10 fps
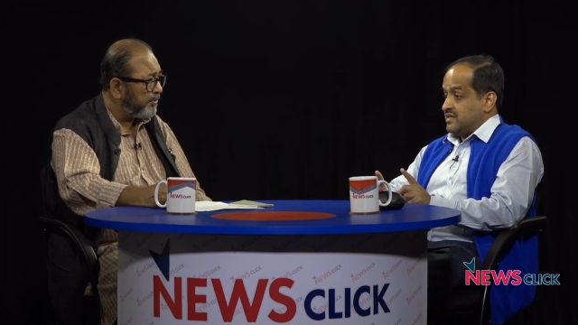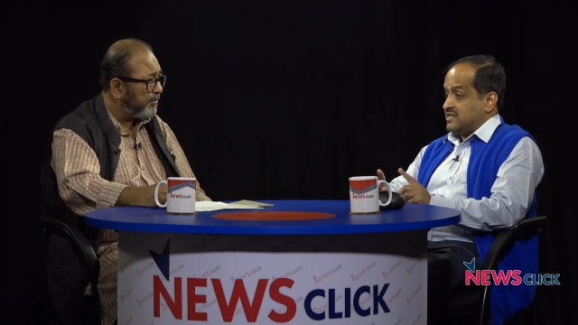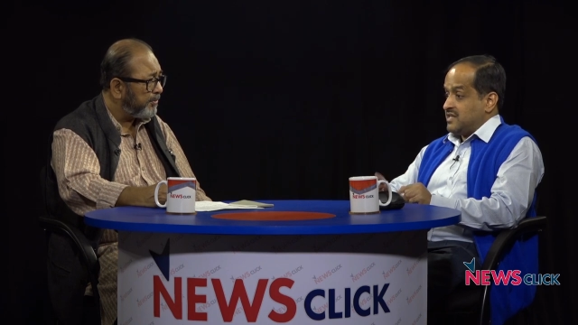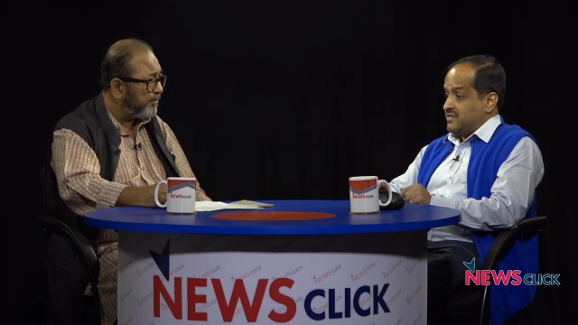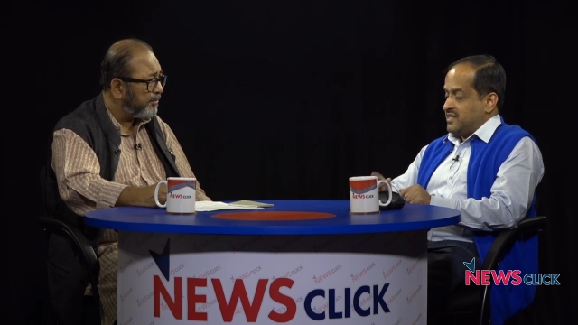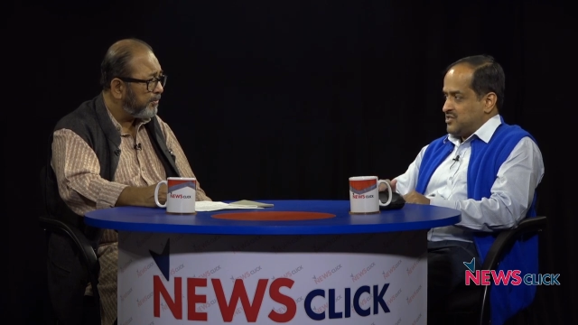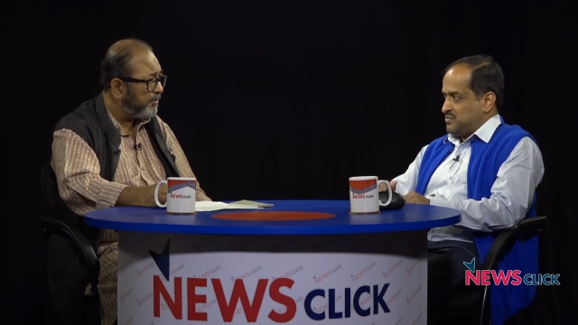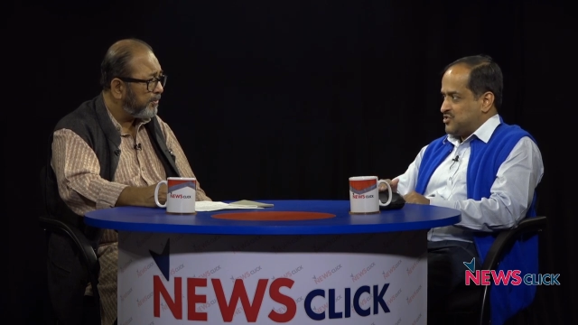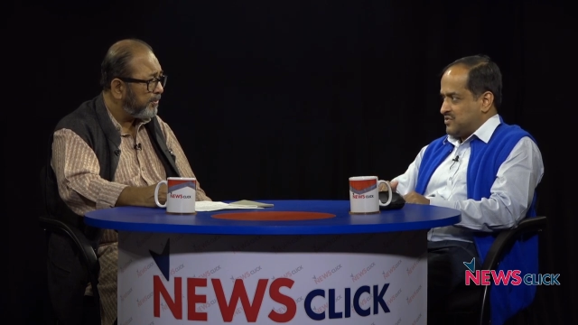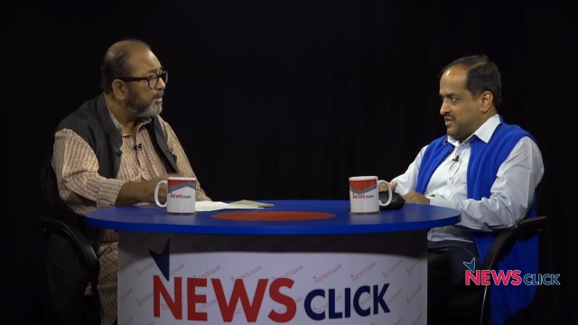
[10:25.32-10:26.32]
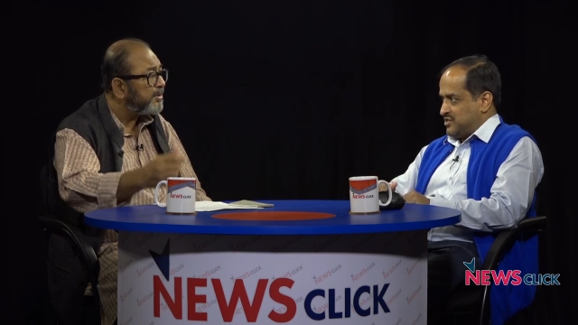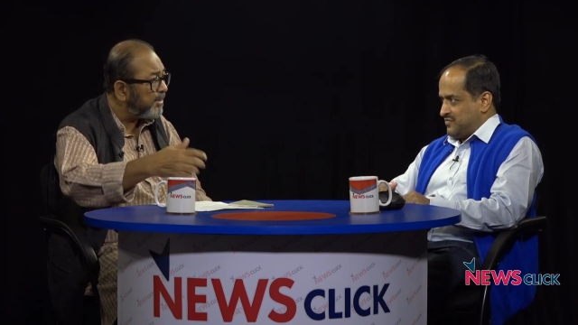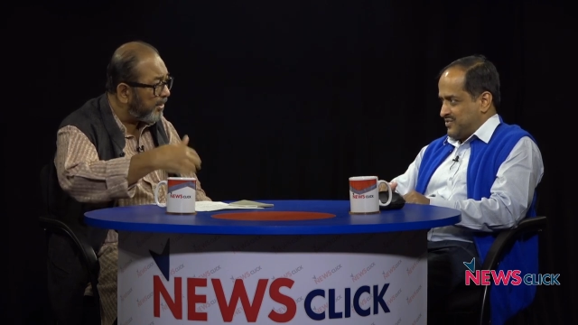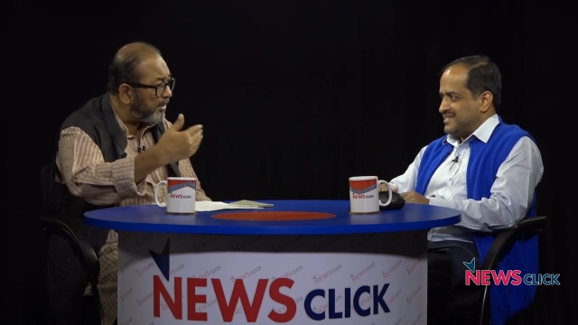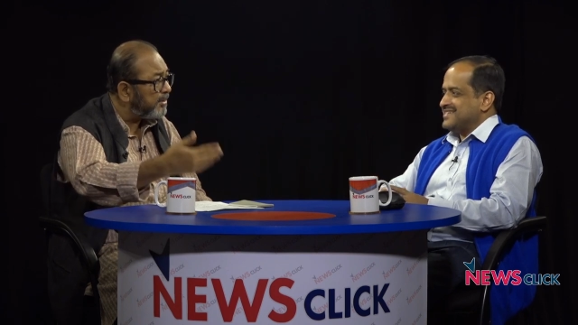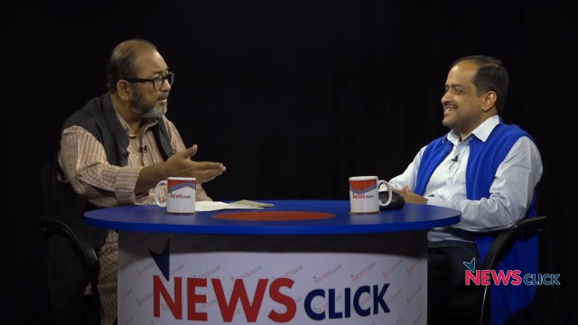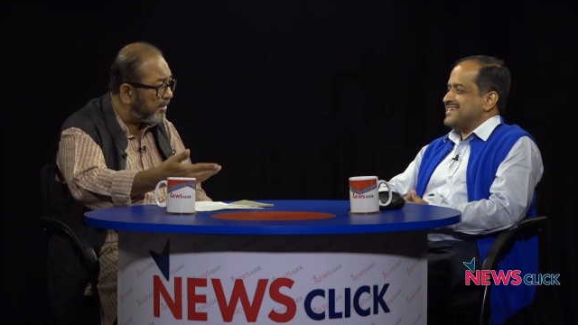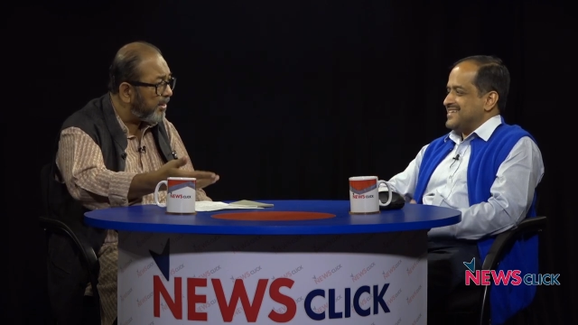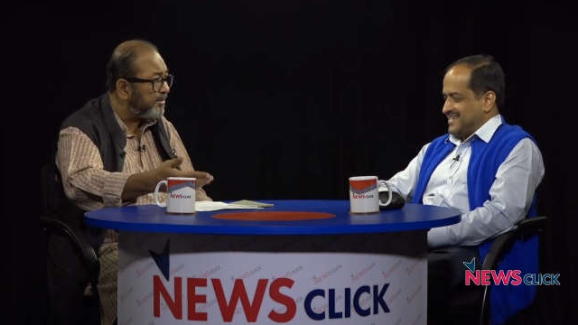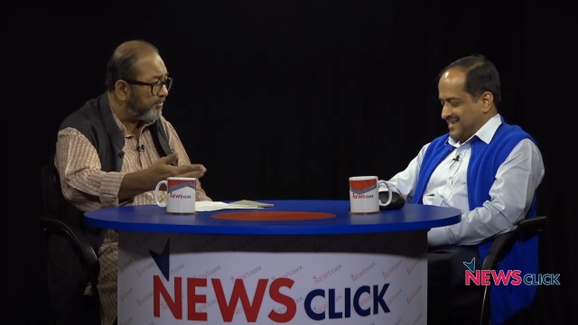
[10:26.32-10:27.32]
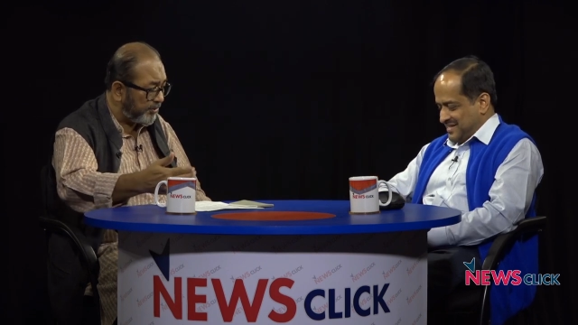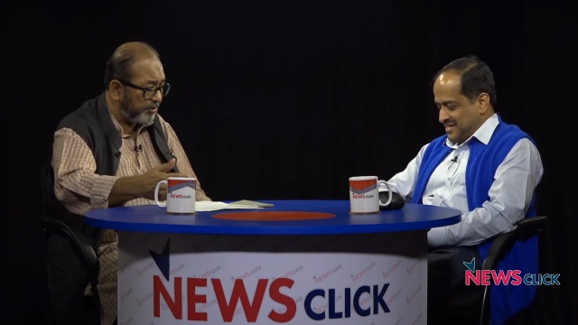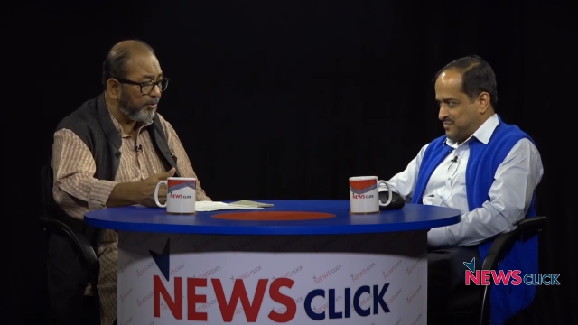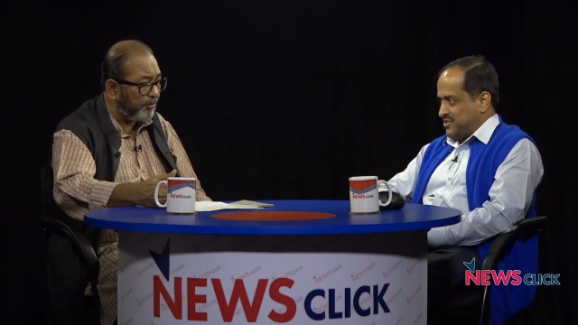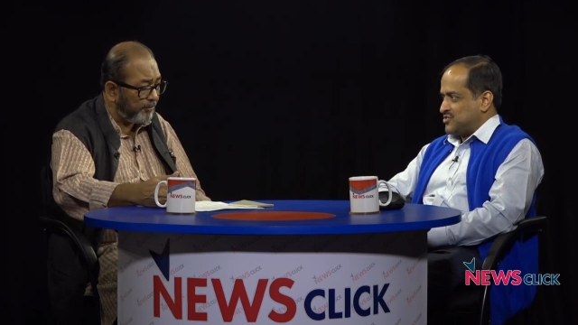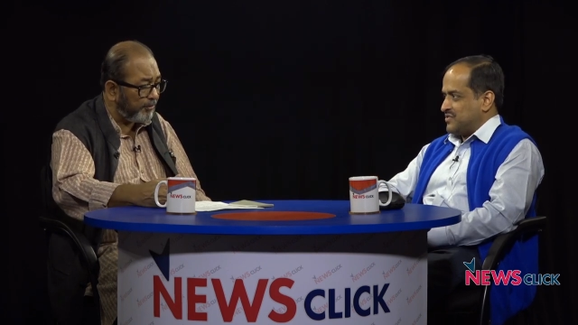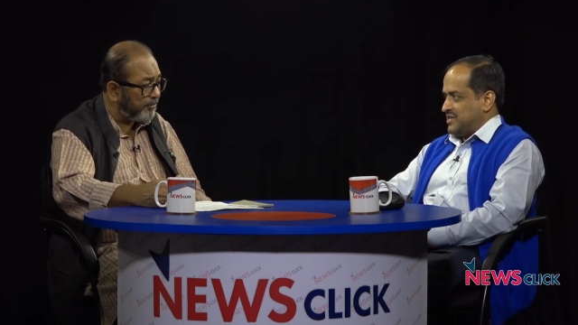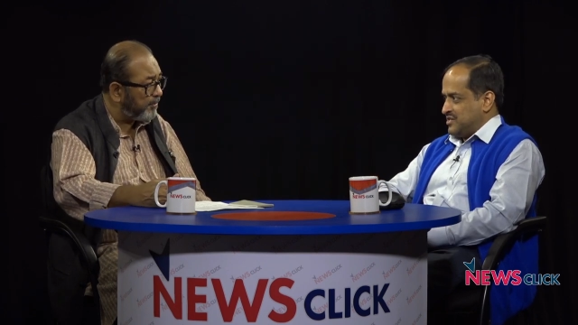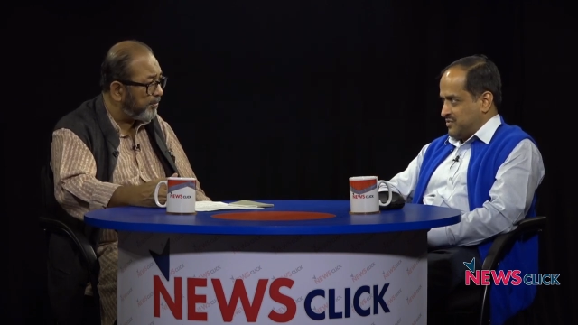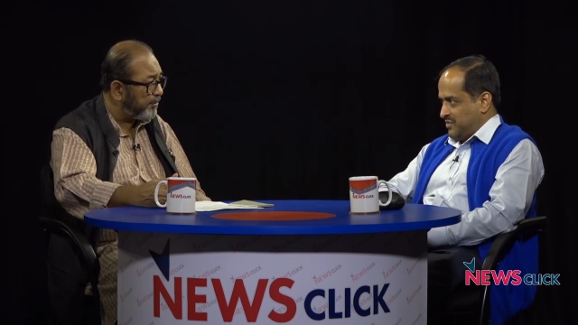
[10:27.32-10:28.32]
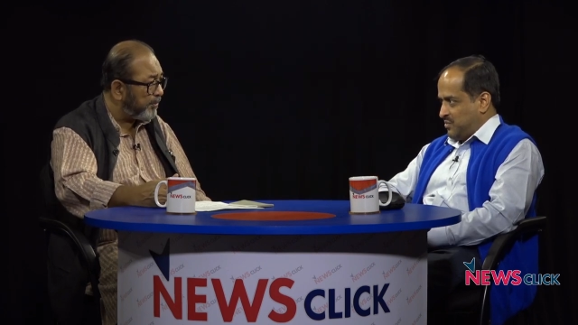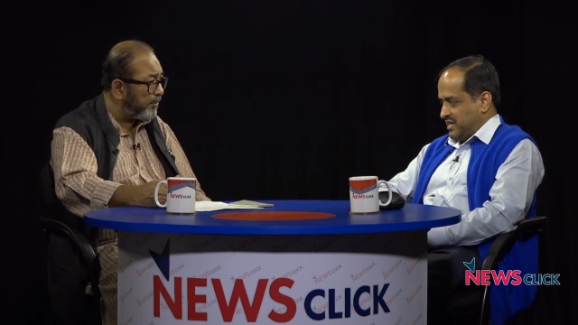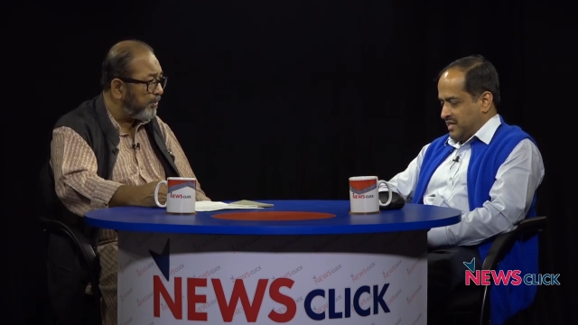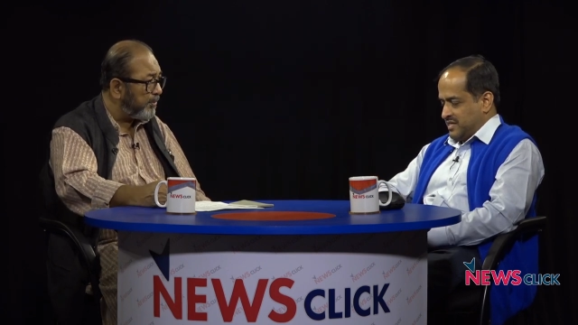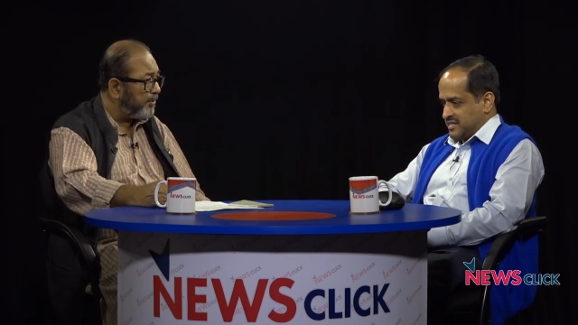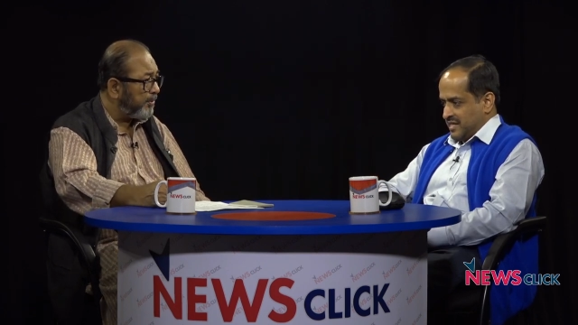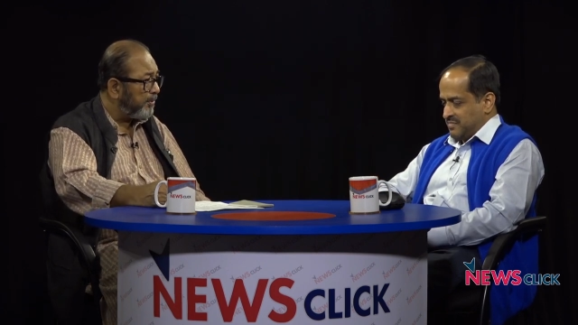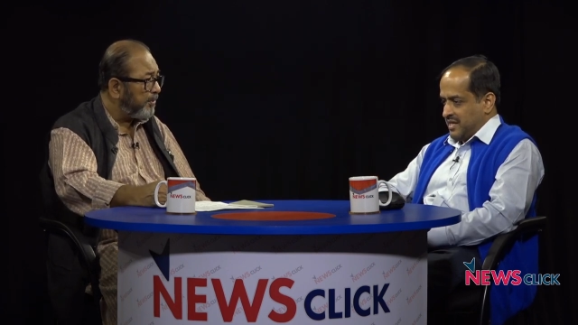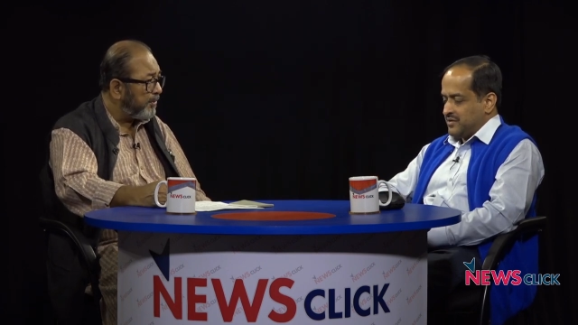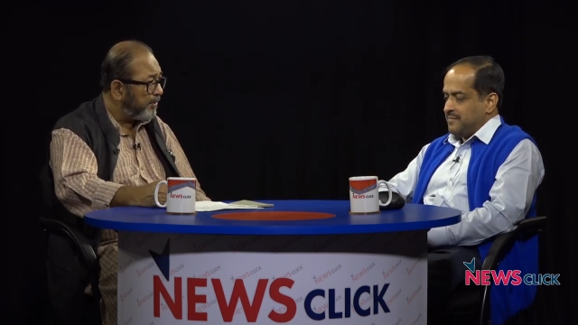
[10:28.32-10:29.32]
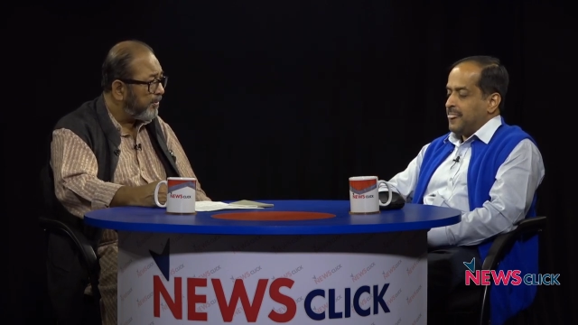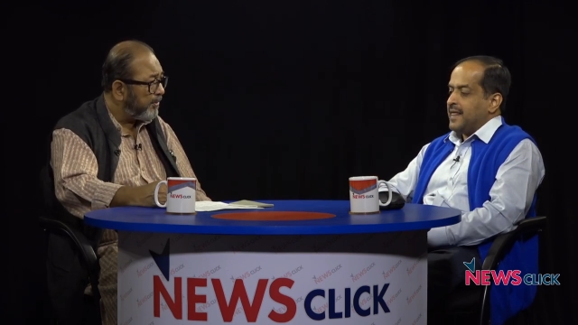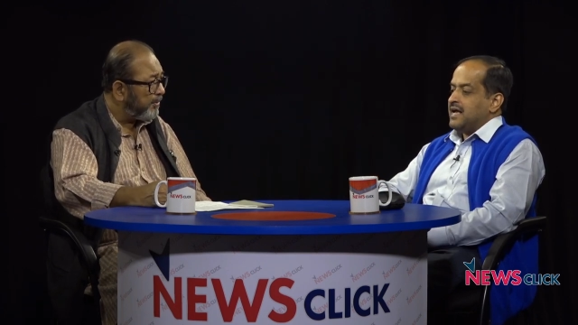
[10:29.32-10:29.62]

Speaker 1: is Nanda's version of this the interview. This is Nanda, Nanda's, Nanda's version, version of, of, the interview. What he has typed out.